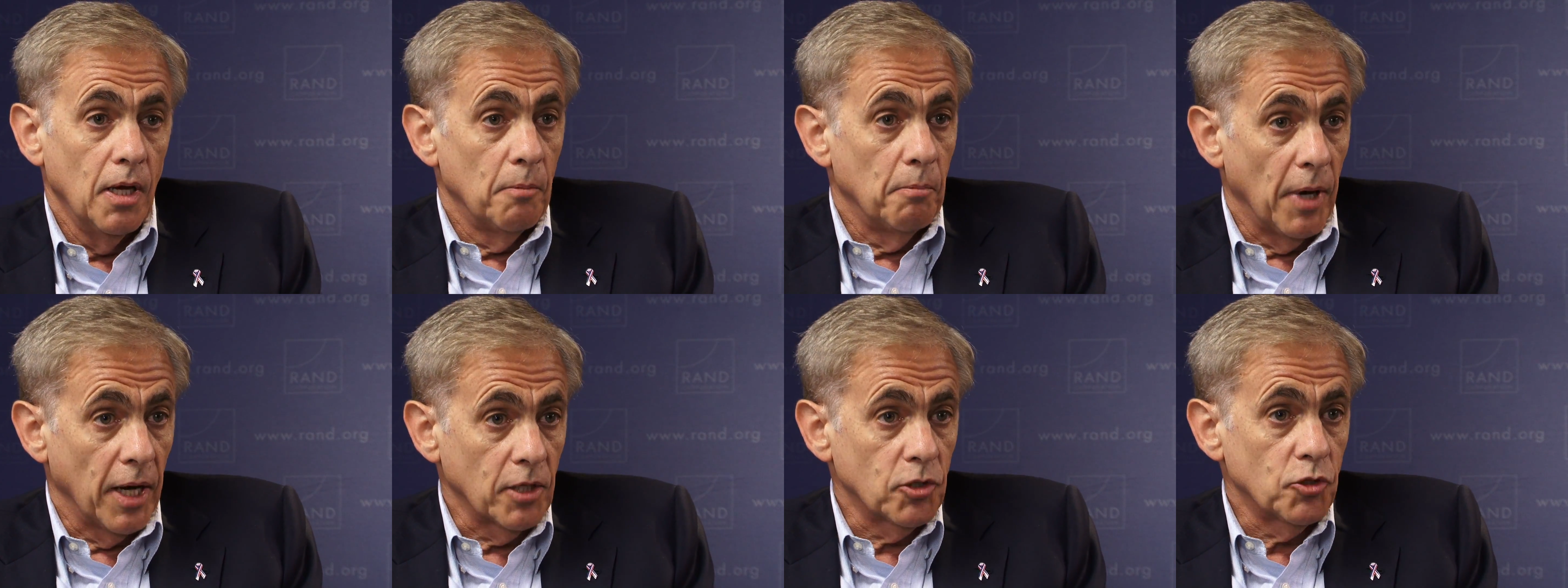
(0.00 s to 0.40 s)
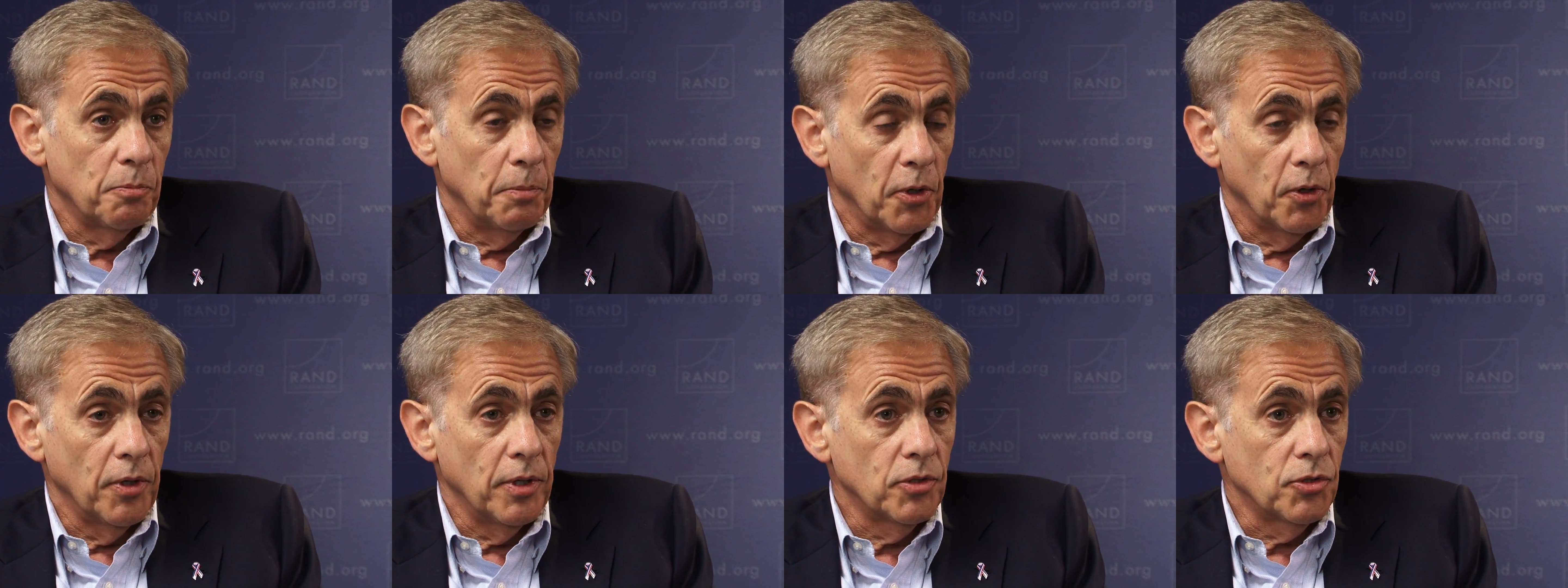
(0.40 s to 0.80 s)
My
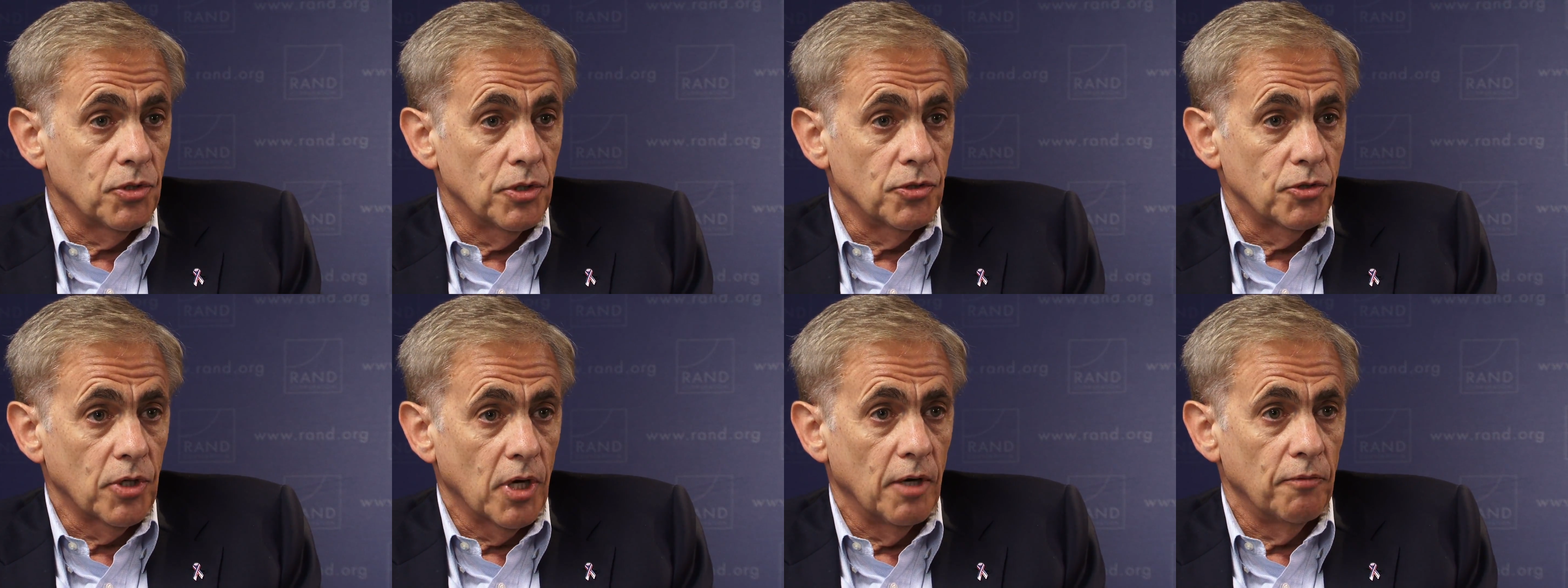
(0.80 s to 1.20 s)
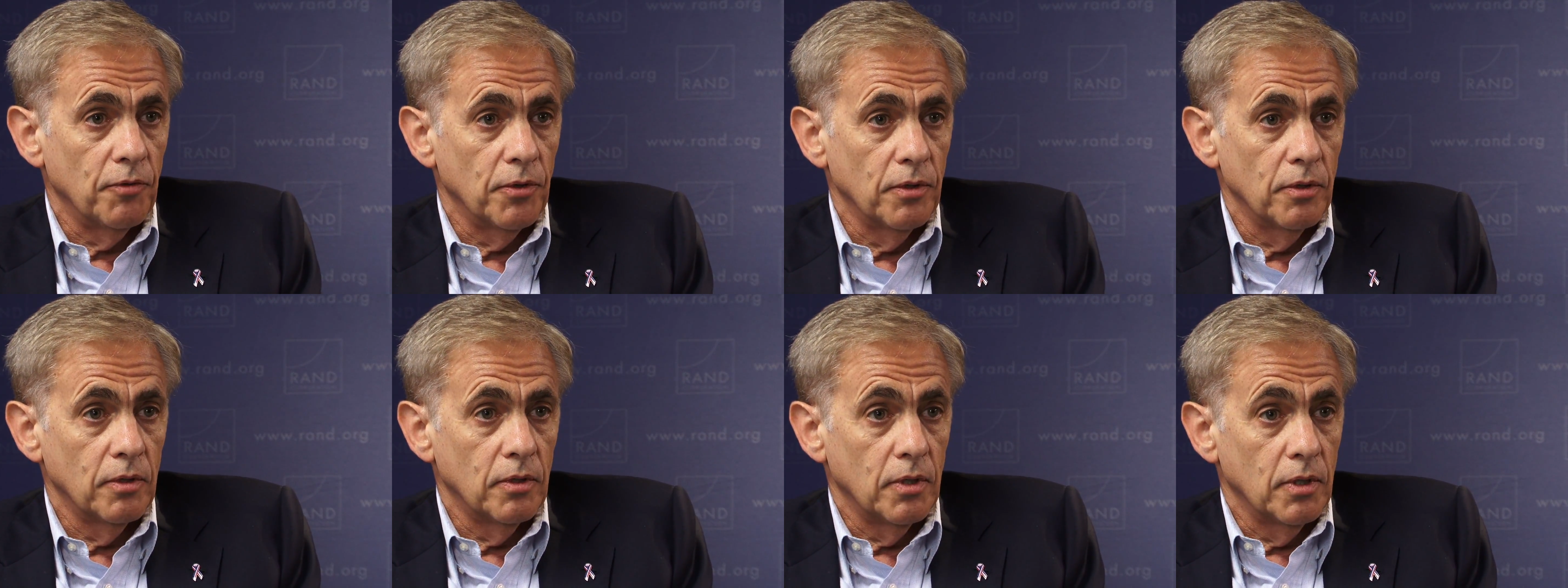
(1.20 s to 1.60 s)
experience has
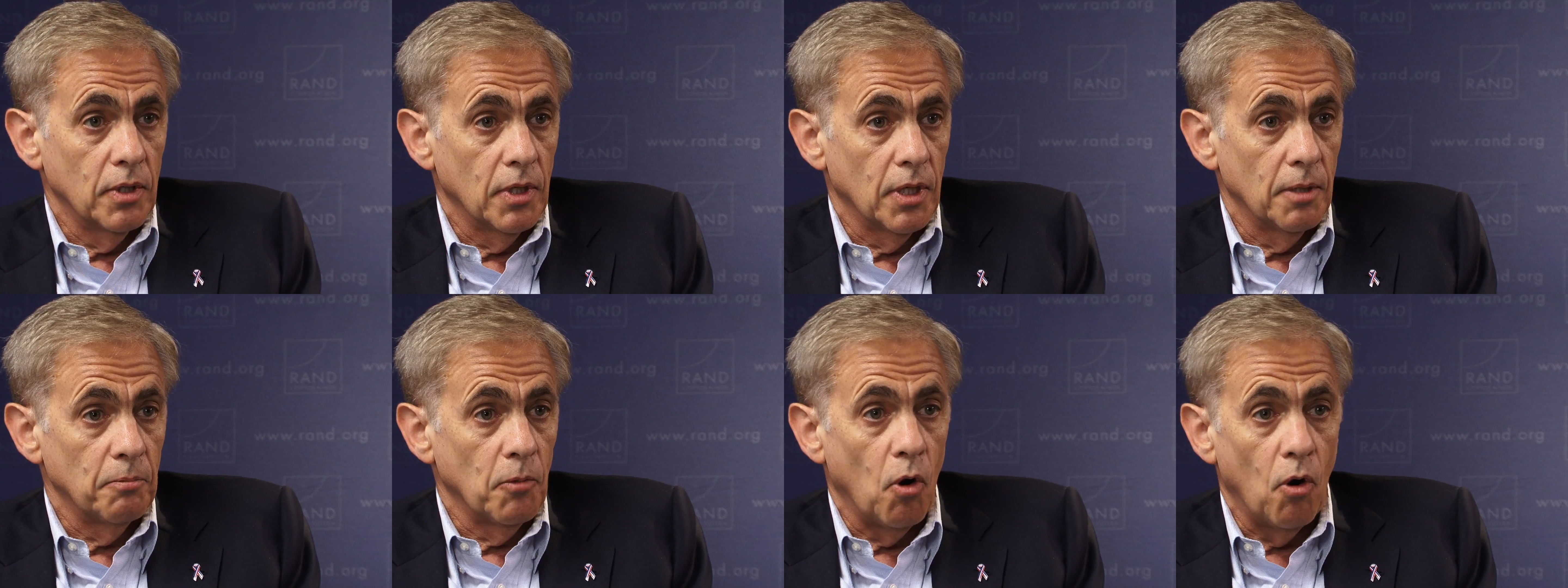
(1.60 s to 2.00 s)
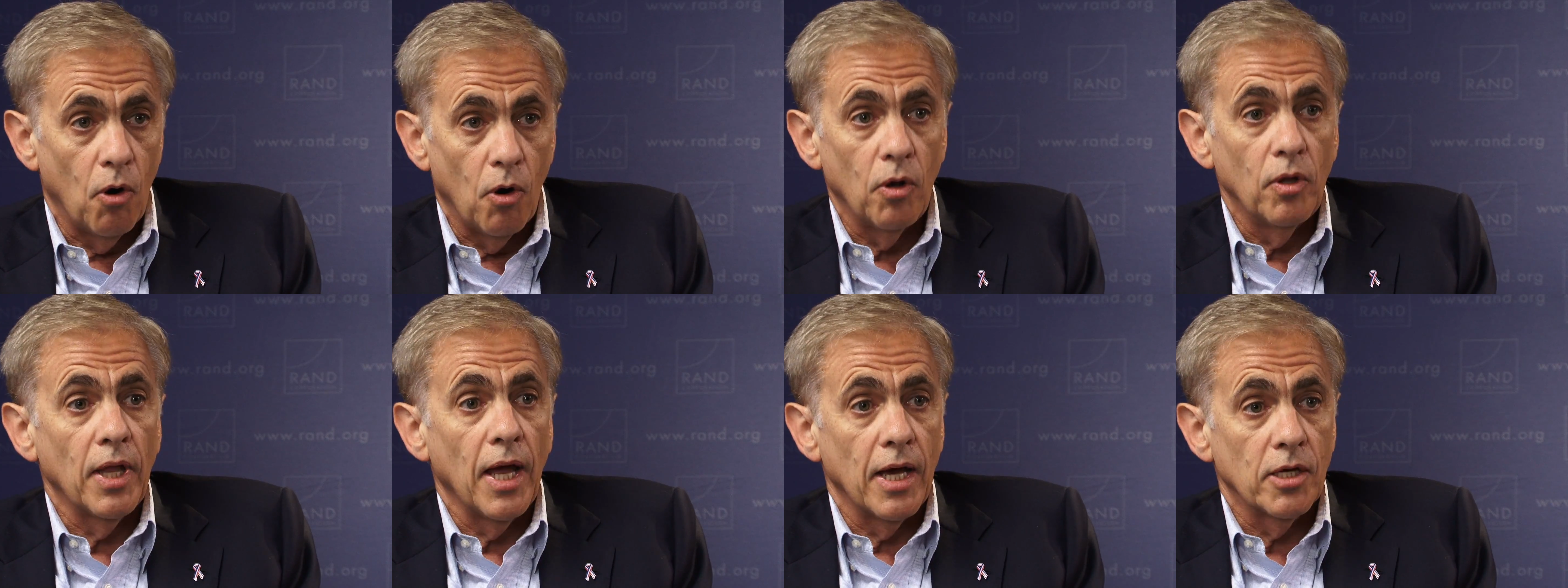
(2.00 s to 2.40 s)
covered
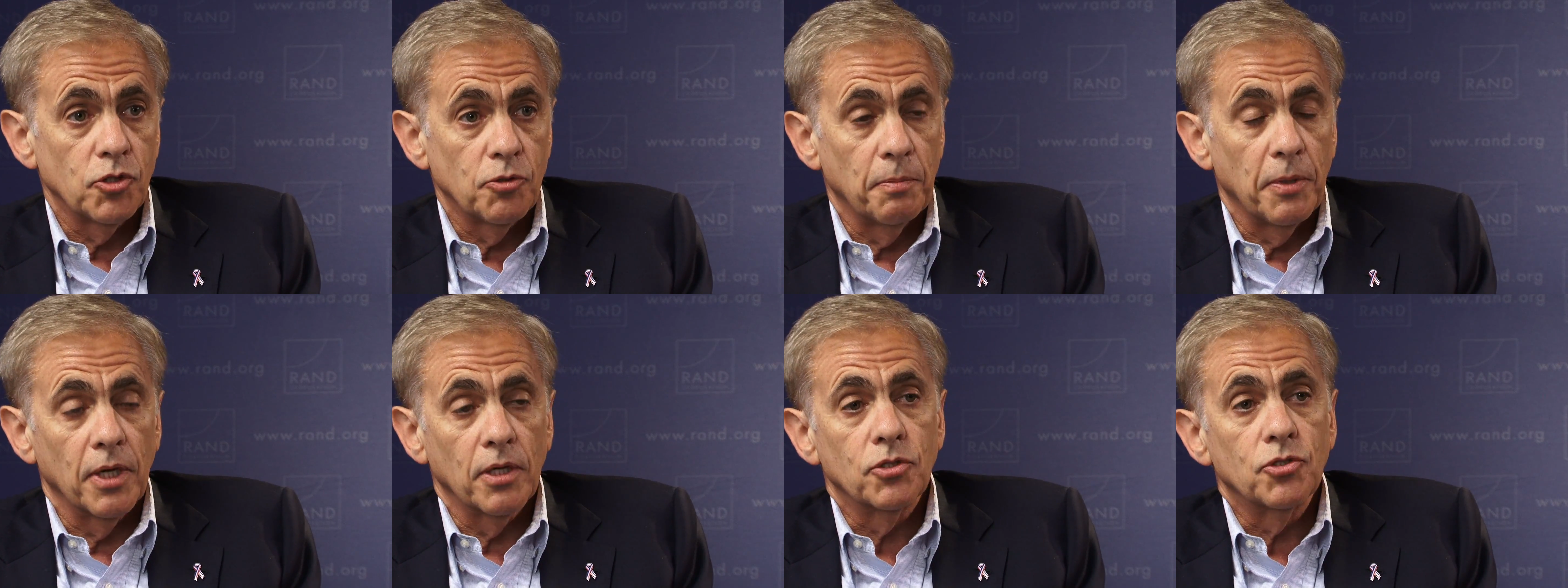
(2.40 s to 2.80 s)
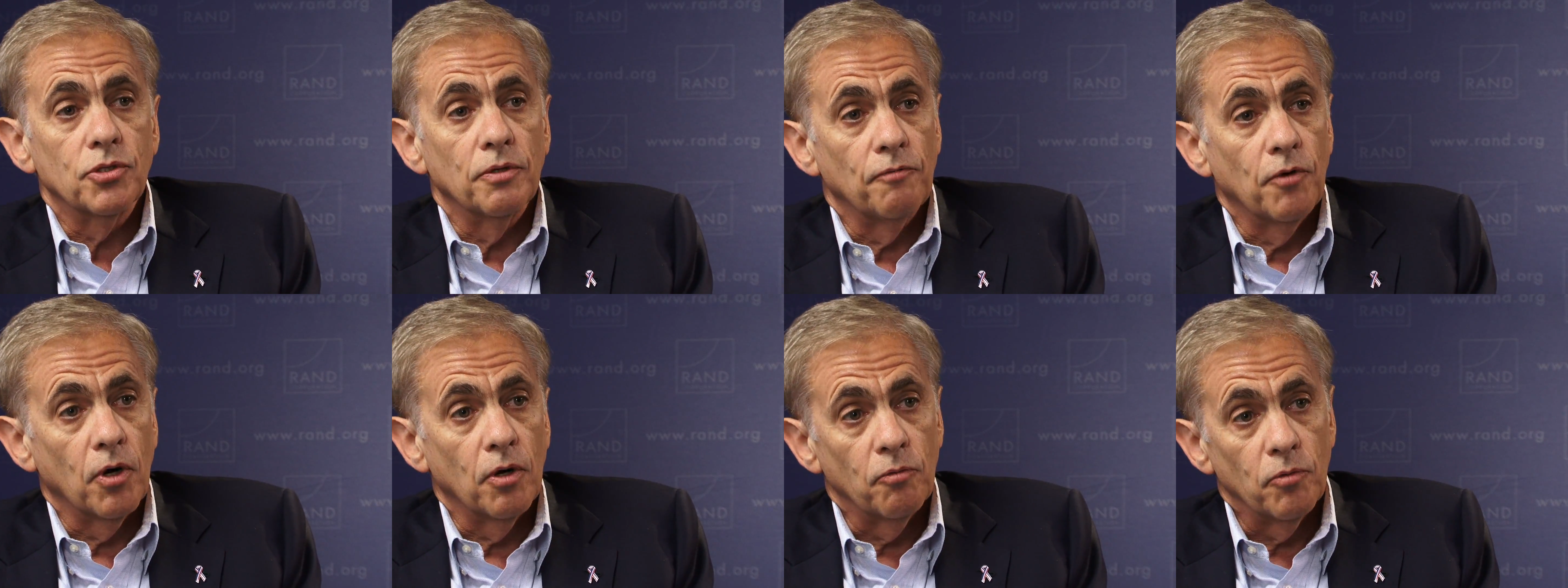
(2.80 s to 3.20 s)
all aspects
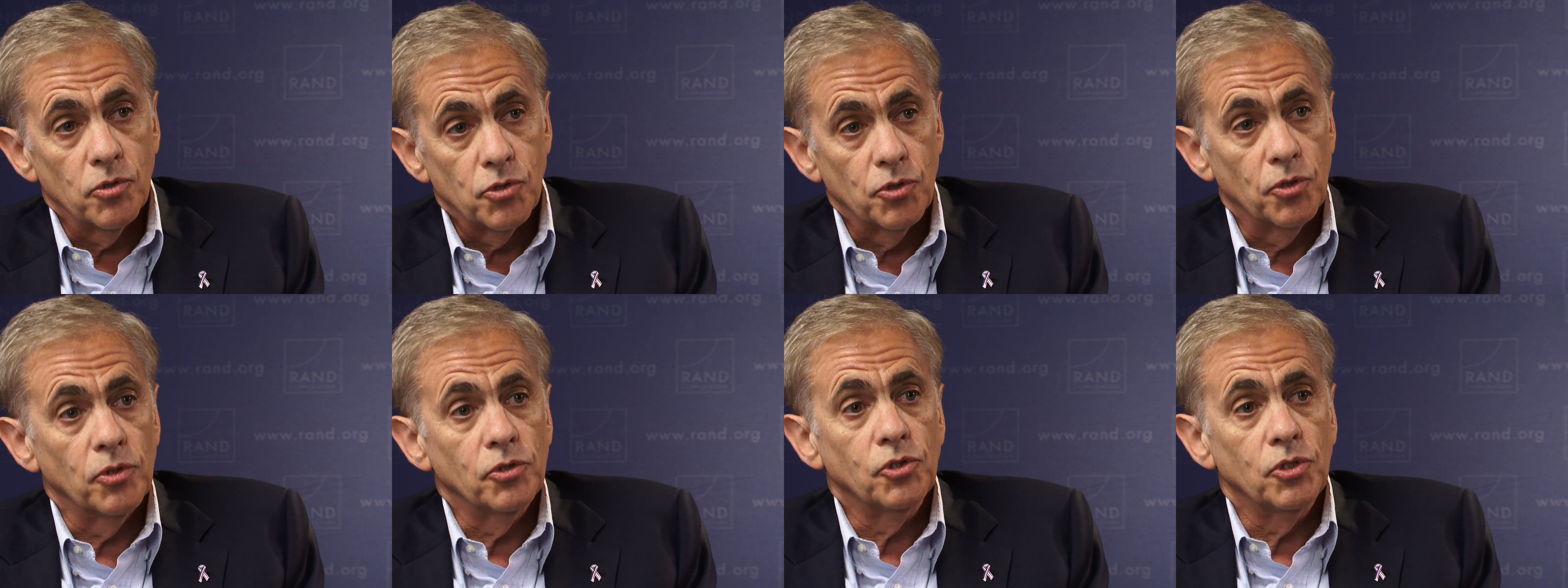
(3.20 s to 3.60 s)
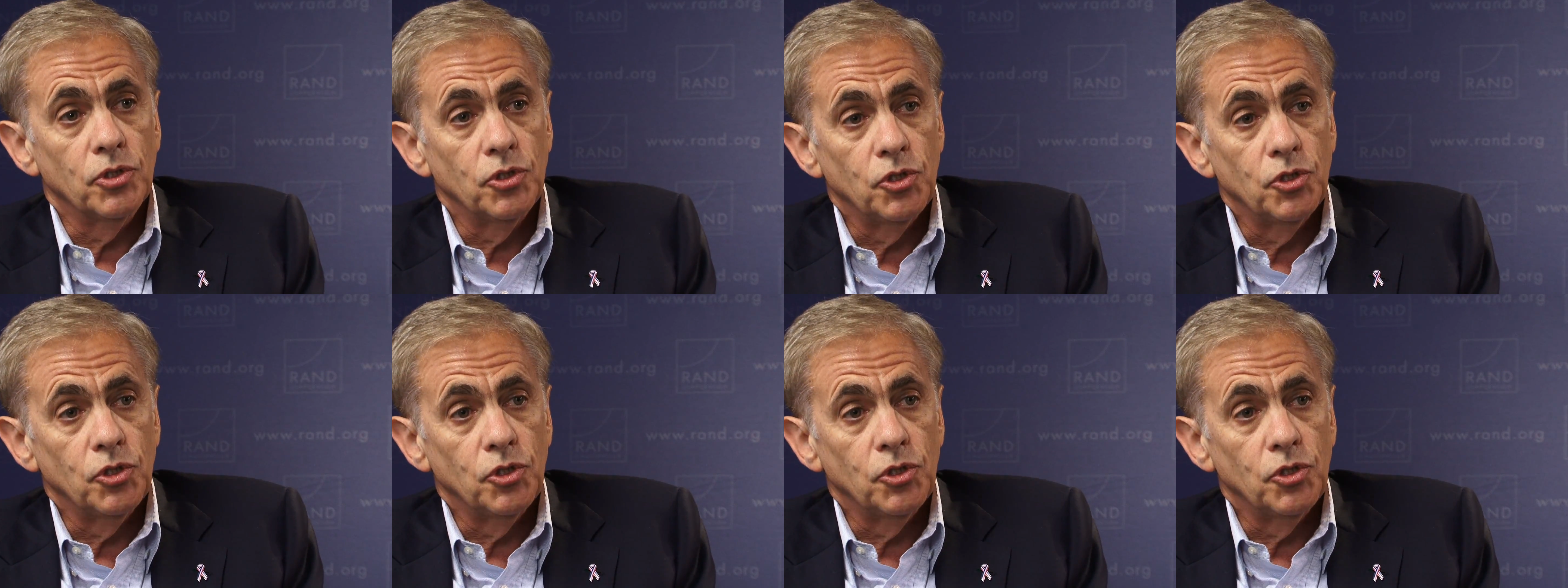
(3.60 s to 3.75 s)
of our research